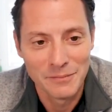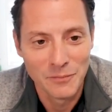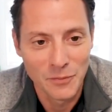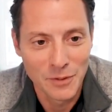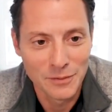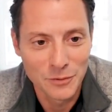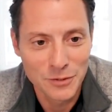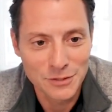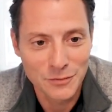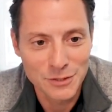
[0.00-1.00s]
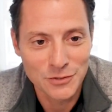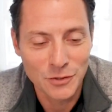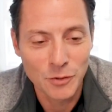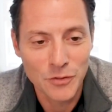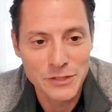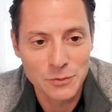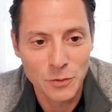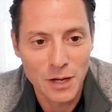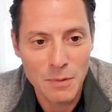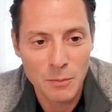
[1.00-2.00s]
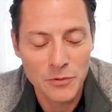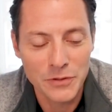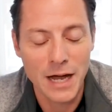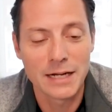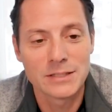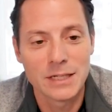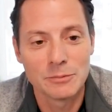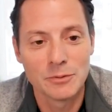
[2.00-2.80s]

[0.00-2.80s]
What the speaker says: me and Lucas always struggle with this. We'll come up with a concept